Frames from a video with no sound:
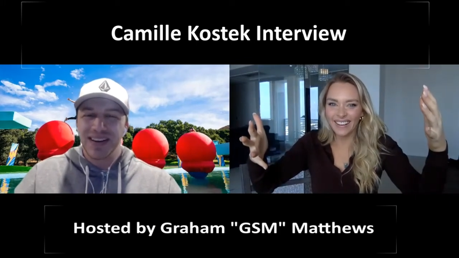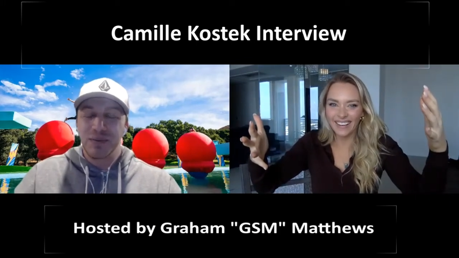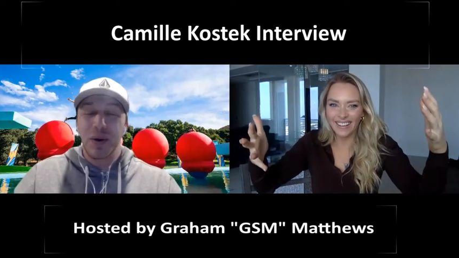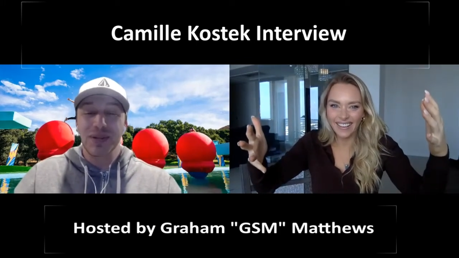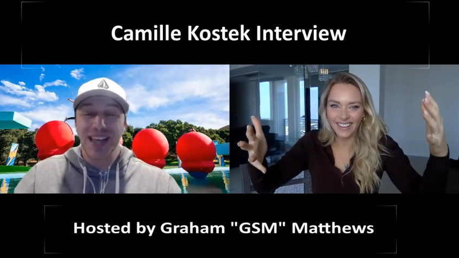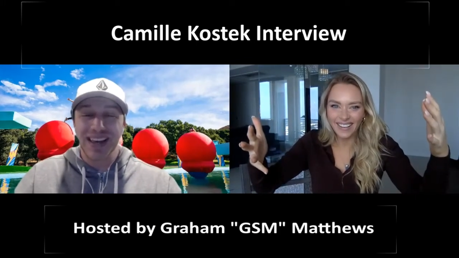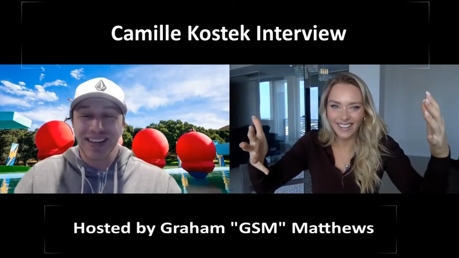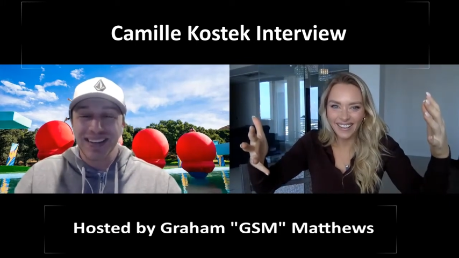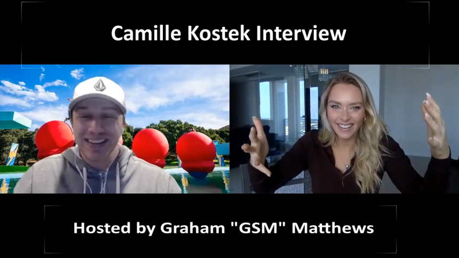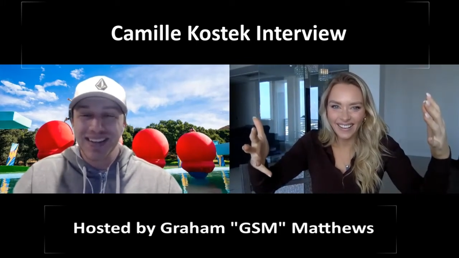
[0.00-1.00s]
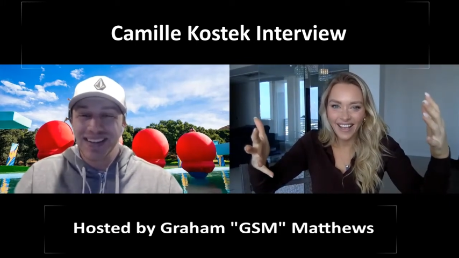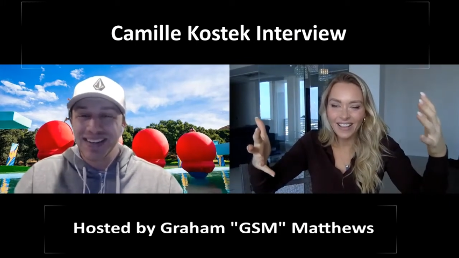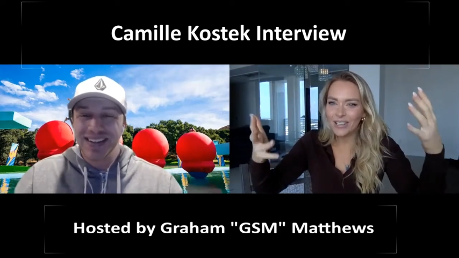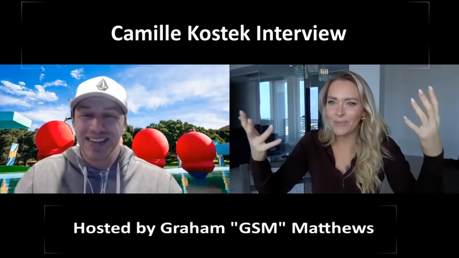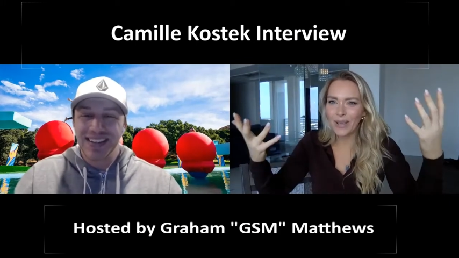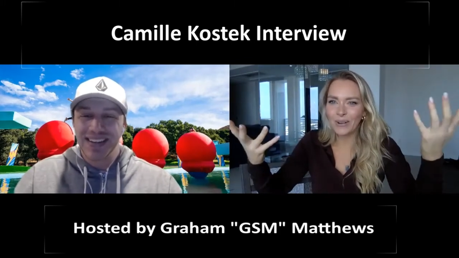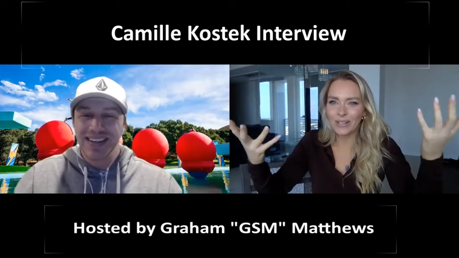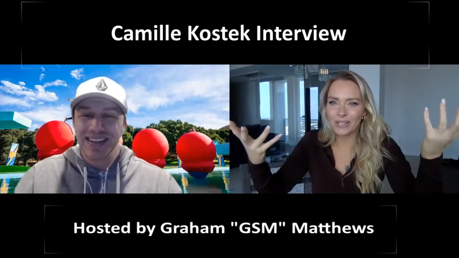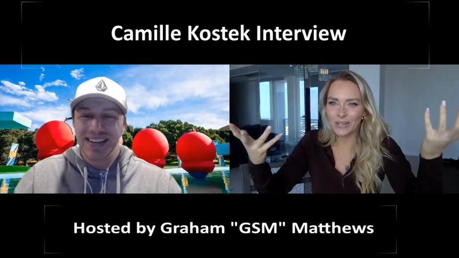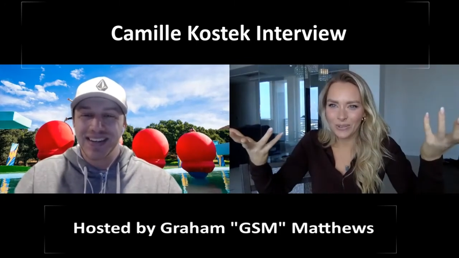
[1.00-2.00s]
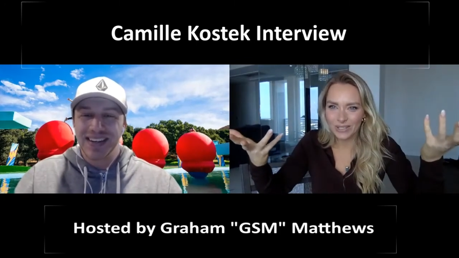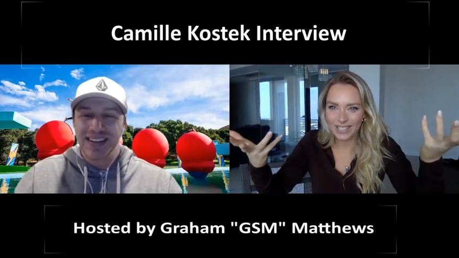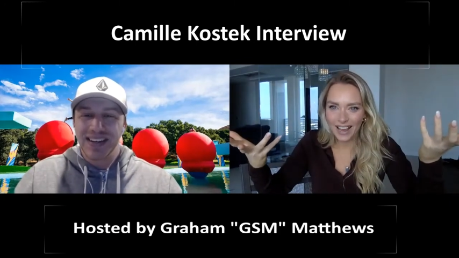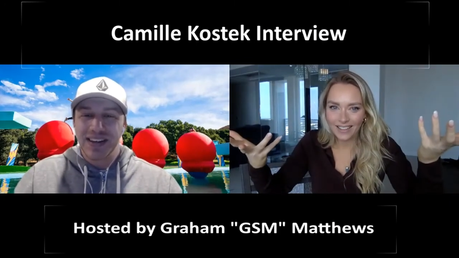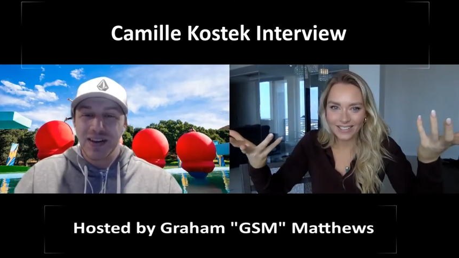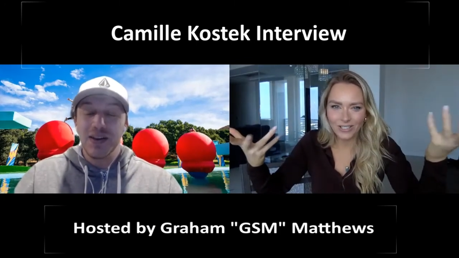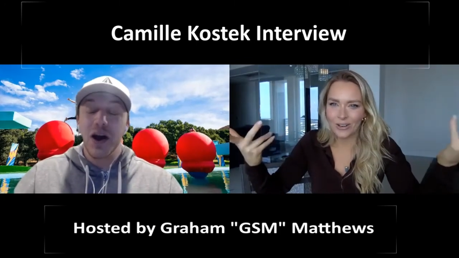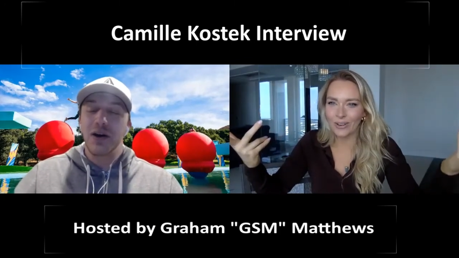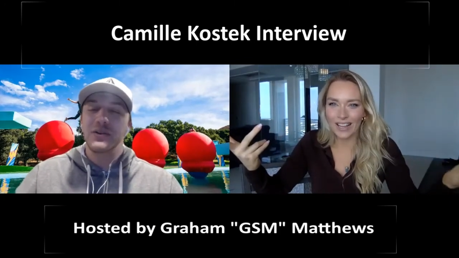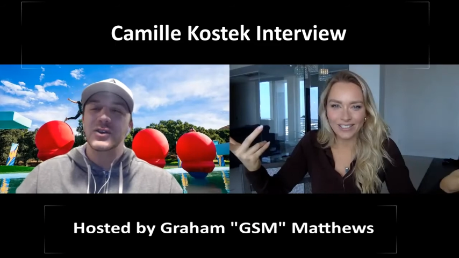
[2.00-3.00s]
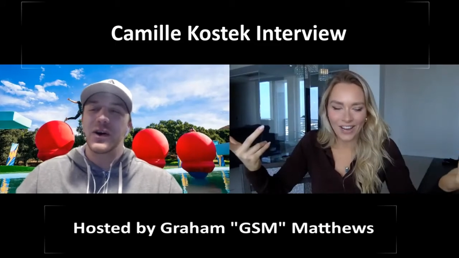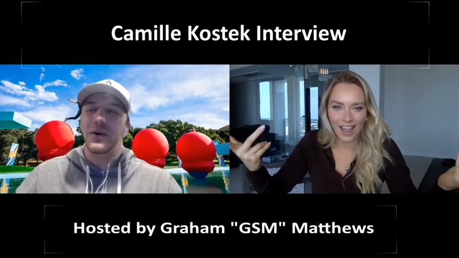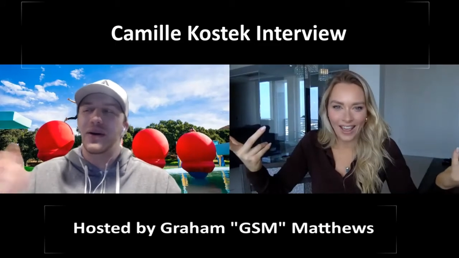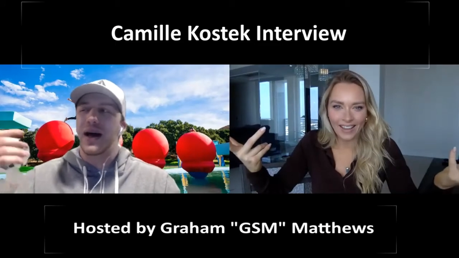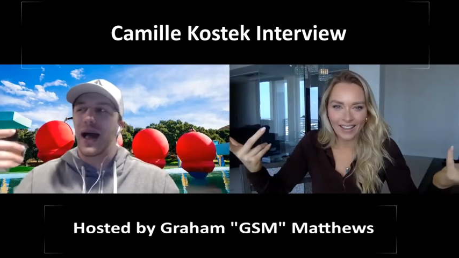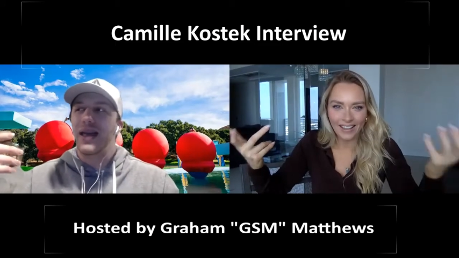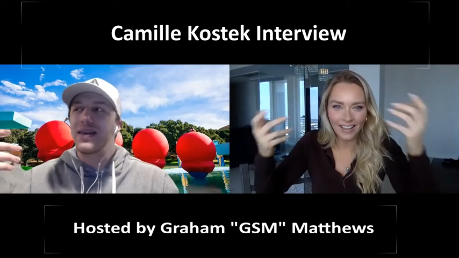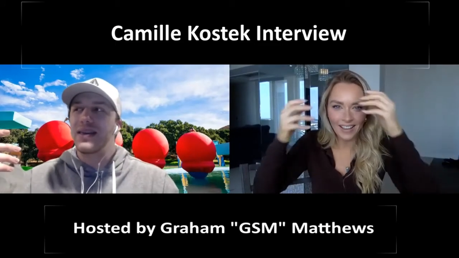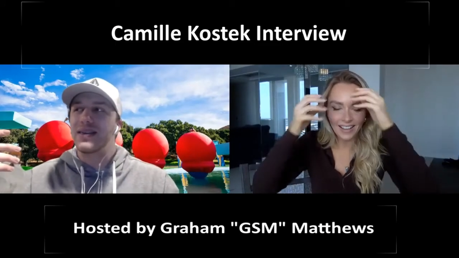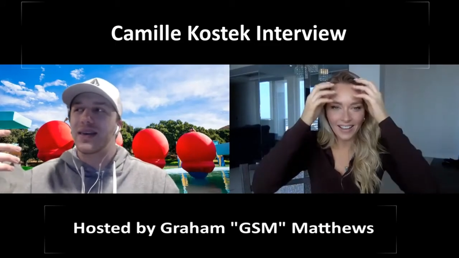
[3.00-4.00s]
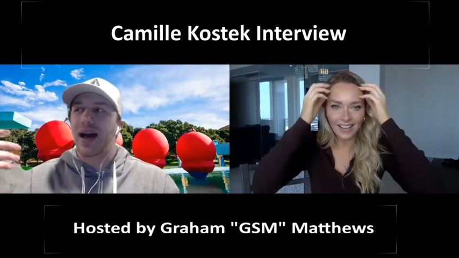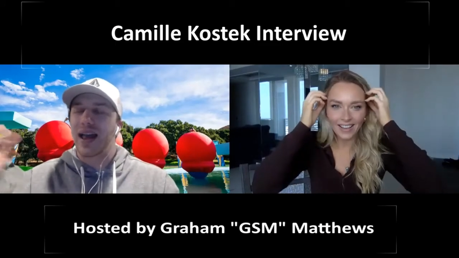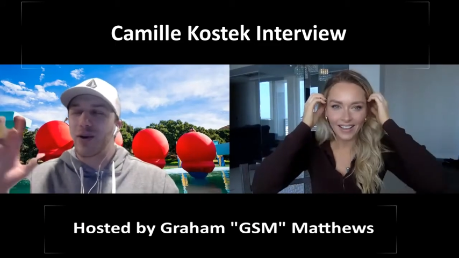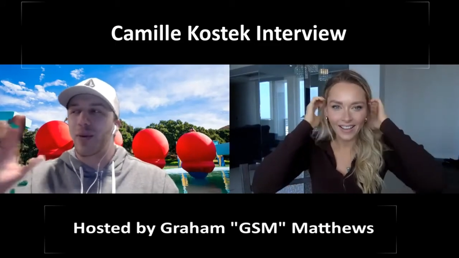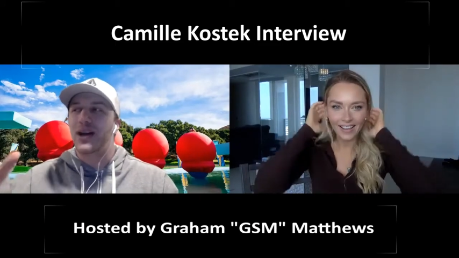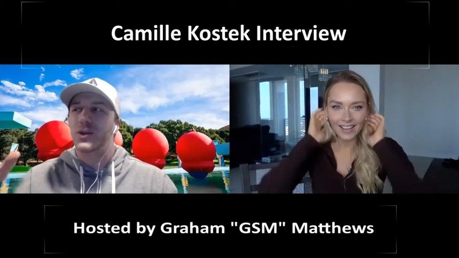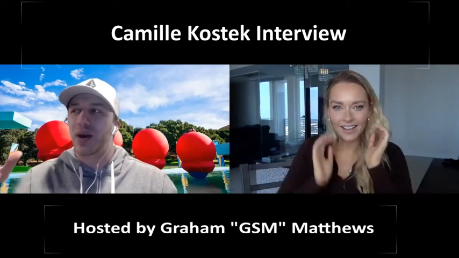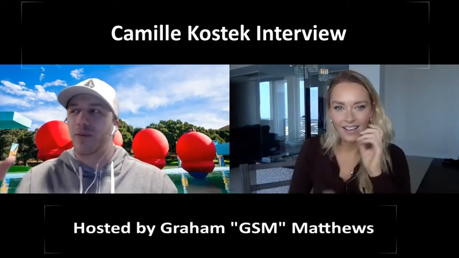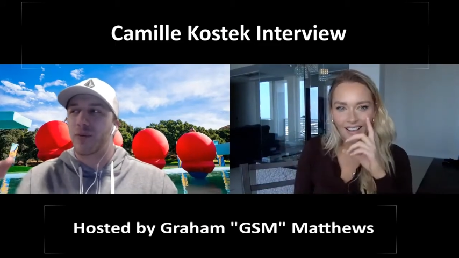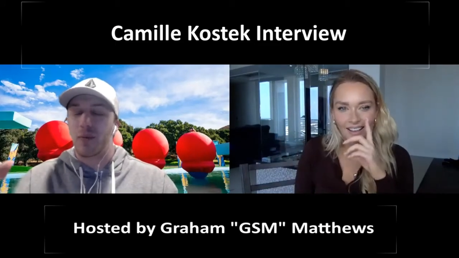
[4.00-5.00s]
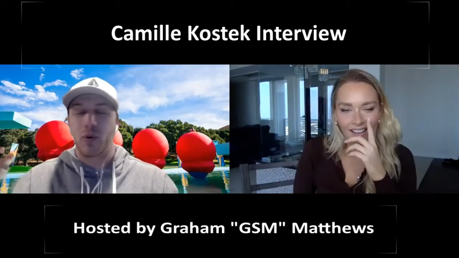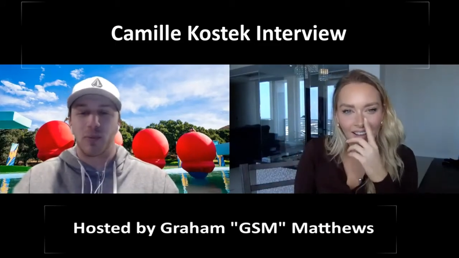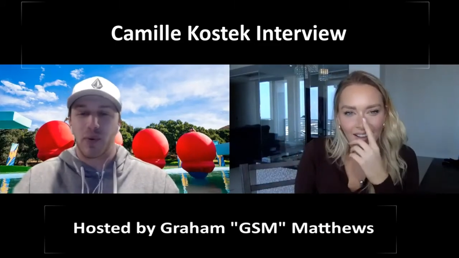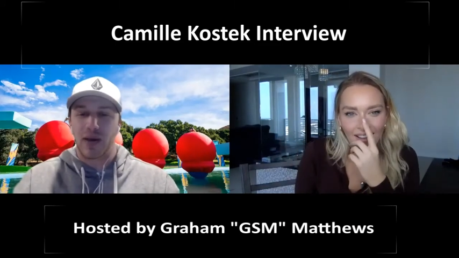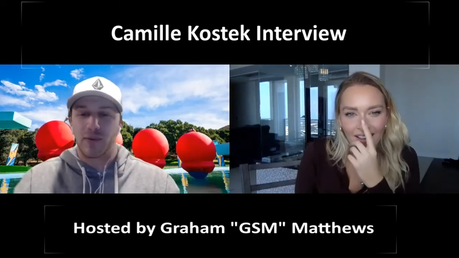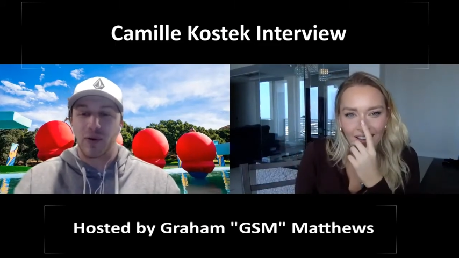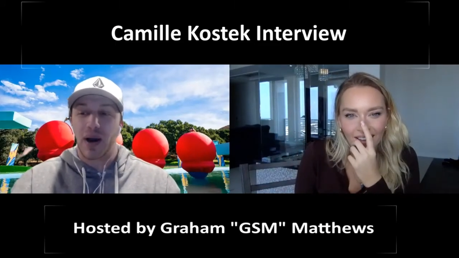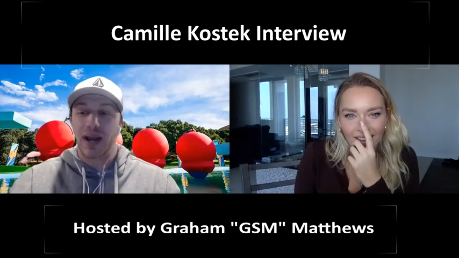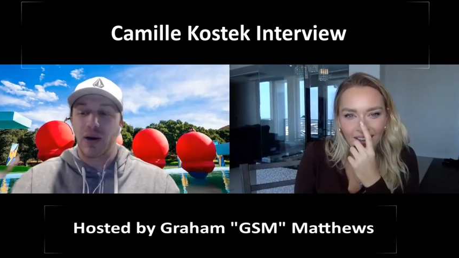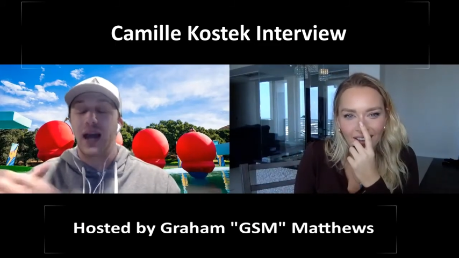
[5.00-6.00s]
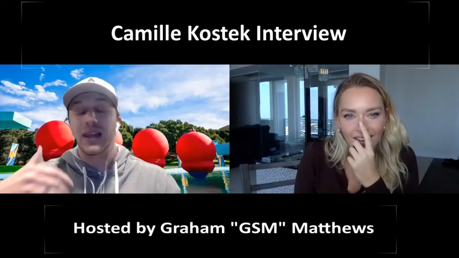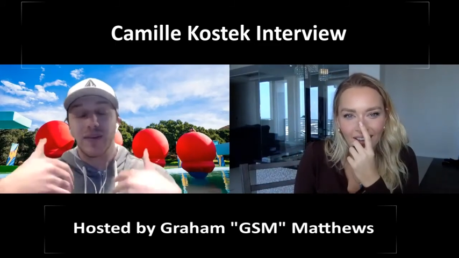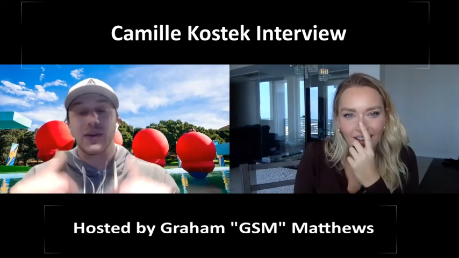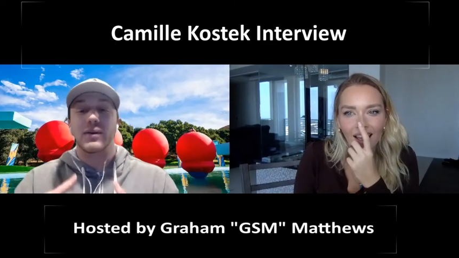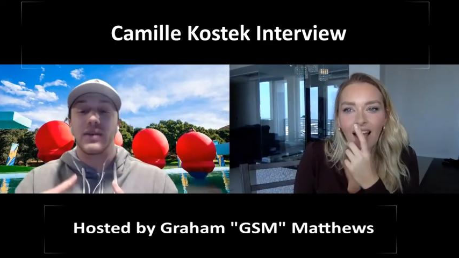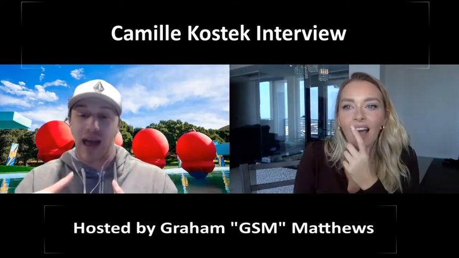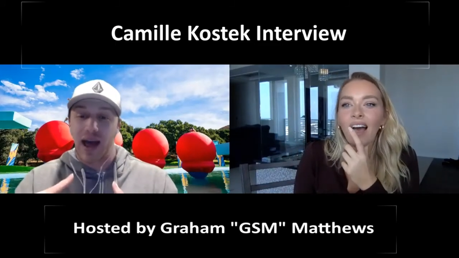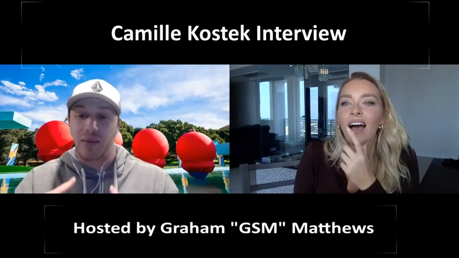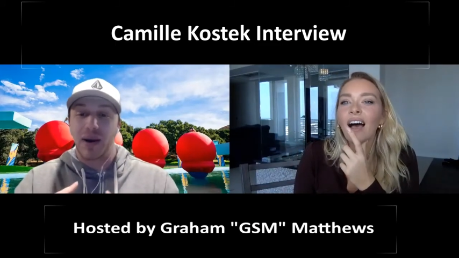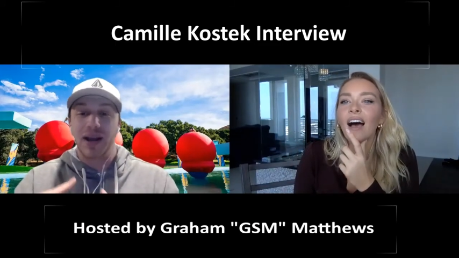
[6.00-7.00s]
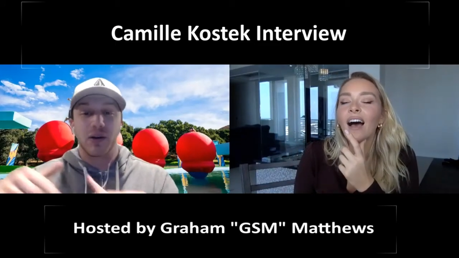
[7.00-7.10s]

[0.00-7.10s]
Speaker 1: What was that?
Speaker 2: did we go to school together? Did no, so
Speaker 1: I I graduated from North Branford. My I live here now. My